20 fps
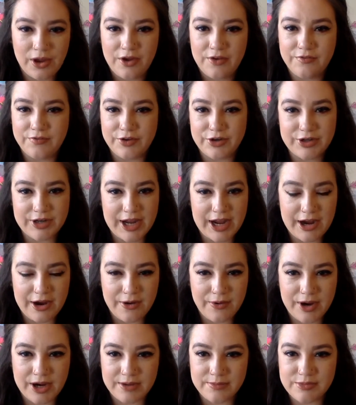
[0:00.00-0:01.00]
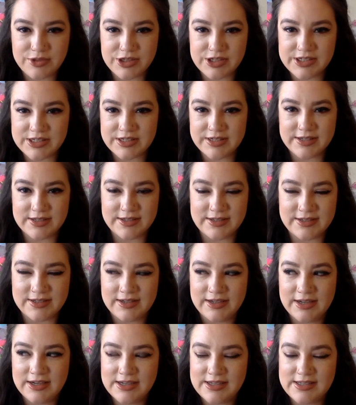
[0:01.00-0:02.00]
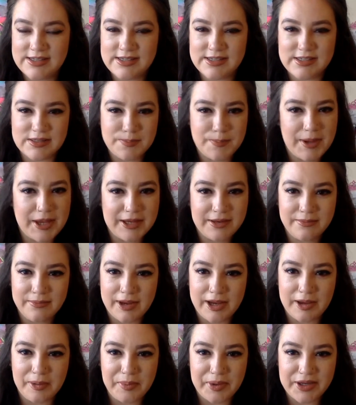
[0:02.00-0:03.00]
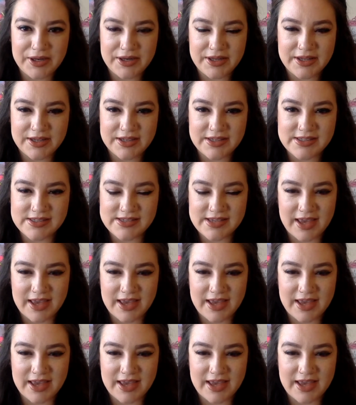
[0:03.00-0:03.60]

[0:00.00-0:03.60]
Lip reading: For now, I'm just gonna suspend my opinions